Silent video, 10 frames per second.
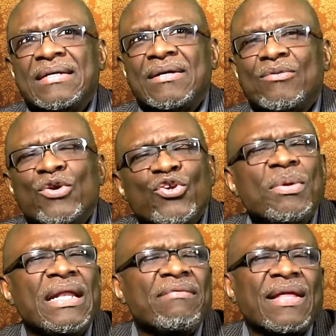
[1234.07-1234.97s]
would you
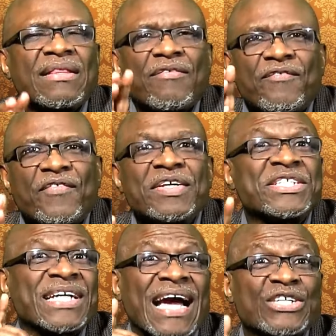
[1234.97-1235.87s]
believe that the
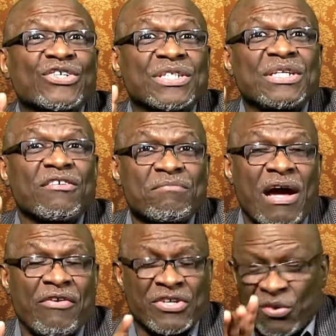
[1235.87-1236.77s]
first casualty of
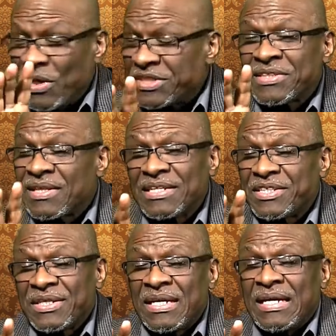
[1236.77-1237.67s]
marriage, now listen to this,